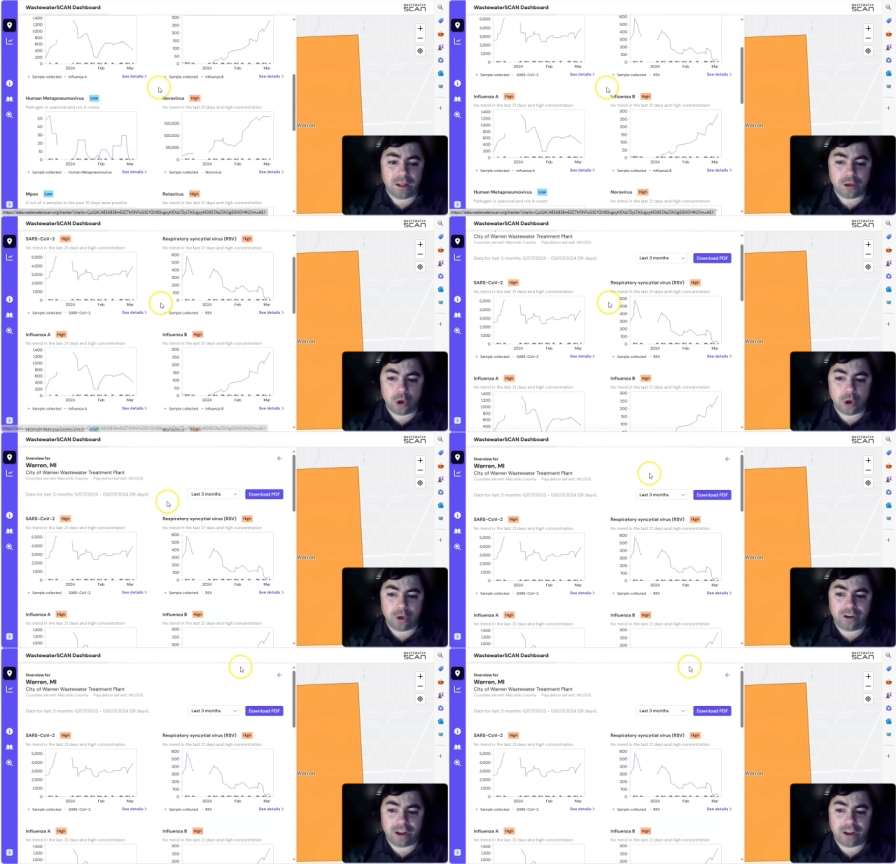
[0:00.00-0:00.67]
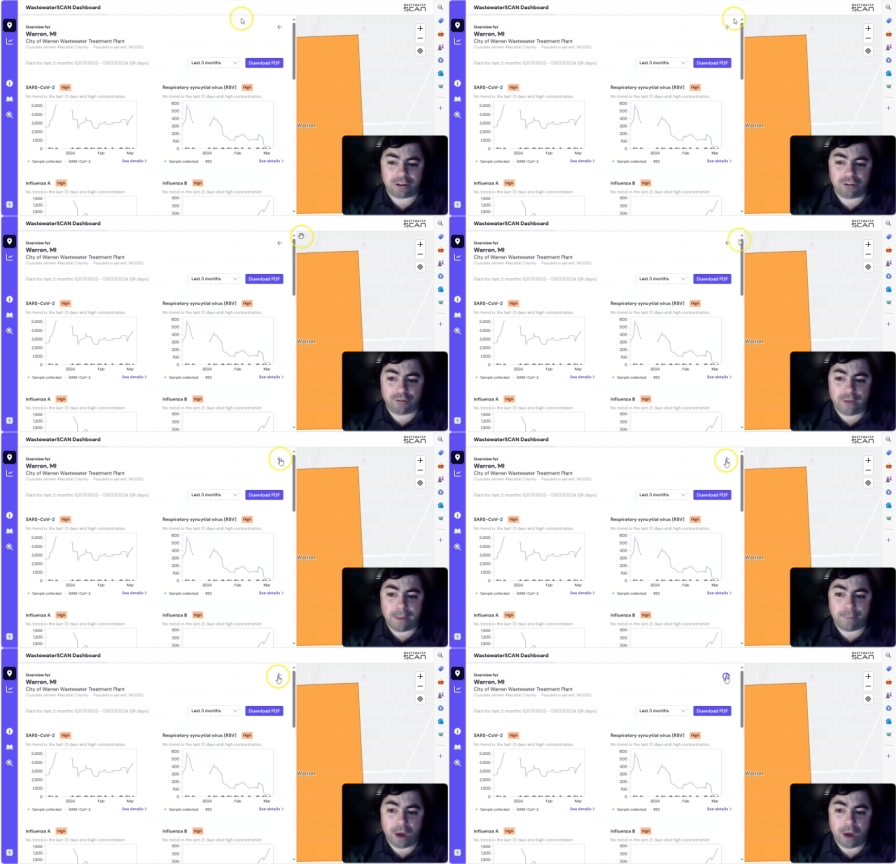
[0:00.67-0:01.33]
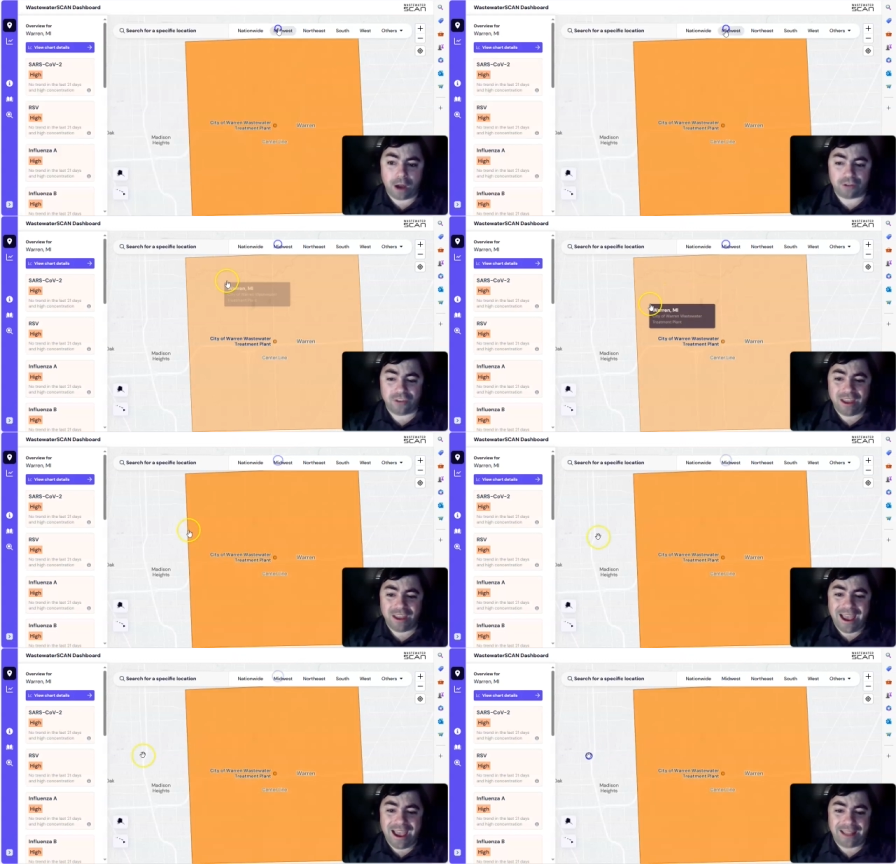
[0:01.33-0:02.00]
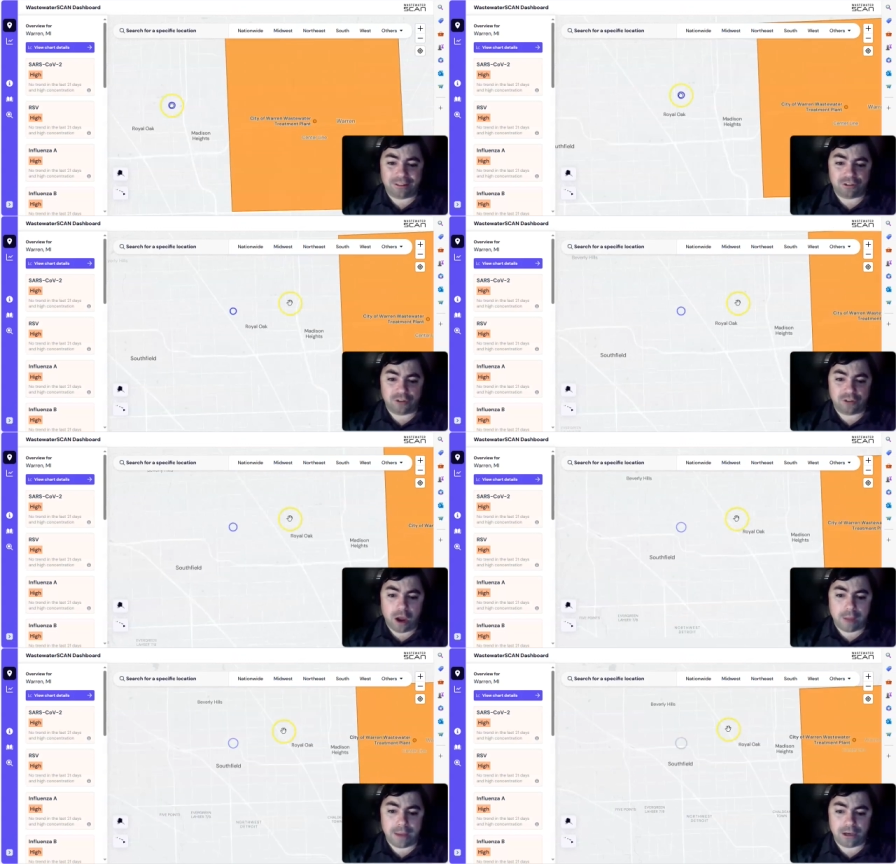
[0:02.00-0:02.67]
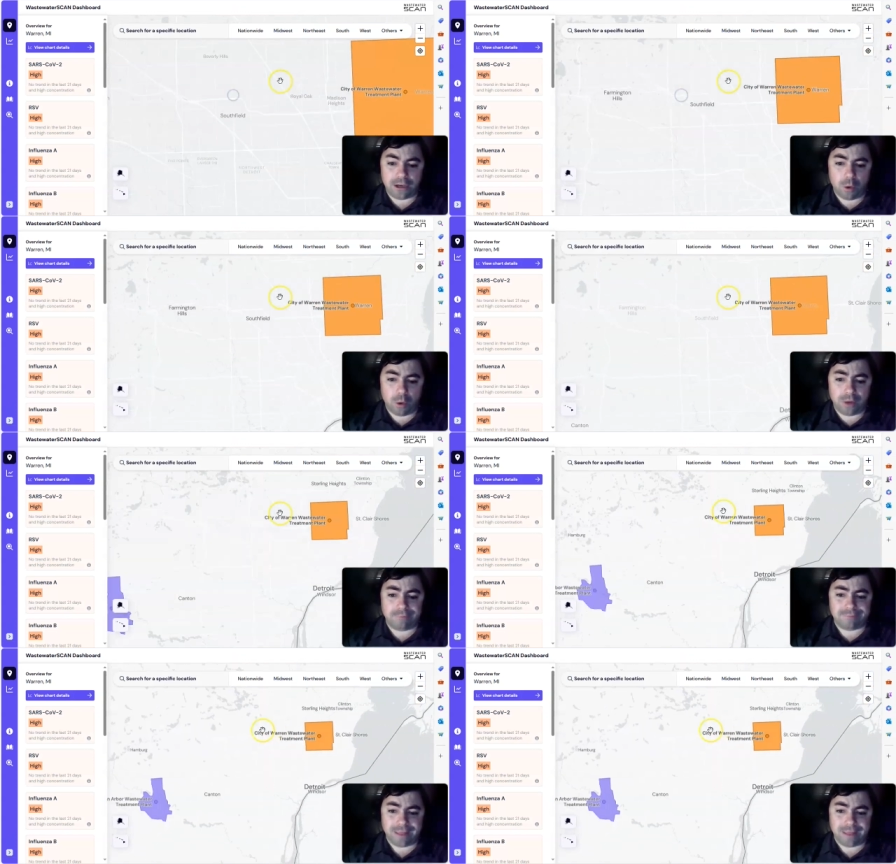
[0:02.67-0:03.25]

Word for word: No detections of Mpox at this time. And you know what?